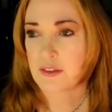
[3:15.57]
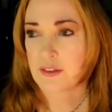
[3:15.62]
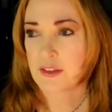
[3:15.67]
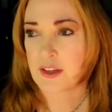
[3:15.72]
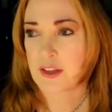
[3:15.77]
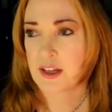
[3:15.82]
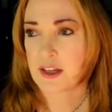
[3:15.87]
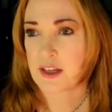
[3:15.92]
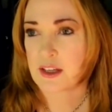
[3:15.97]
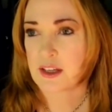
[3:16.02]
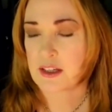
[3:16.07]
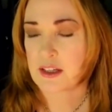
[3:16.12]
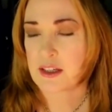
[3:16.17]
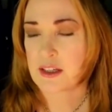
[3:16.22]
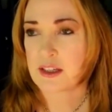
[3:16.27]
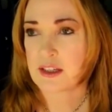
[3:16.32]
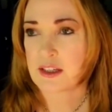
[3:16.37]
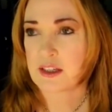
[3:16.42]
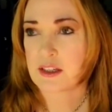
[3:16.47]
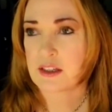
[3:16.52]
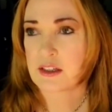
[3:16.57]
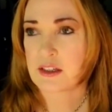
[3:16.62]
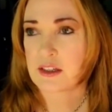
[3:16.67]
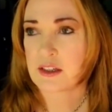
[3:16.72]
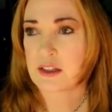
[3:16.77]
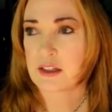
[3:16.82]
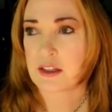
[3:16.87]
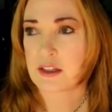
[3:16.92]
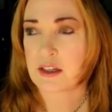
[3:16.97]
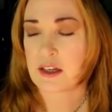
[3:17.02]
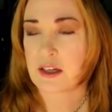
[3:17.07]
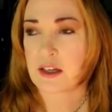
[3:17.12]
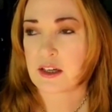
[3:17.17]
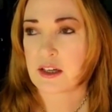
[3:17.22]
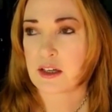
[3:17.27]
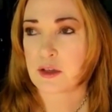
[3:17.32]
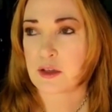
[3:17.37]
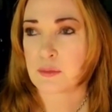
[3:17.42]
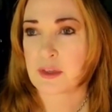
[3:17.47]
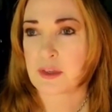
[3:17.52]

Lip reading: Then he was a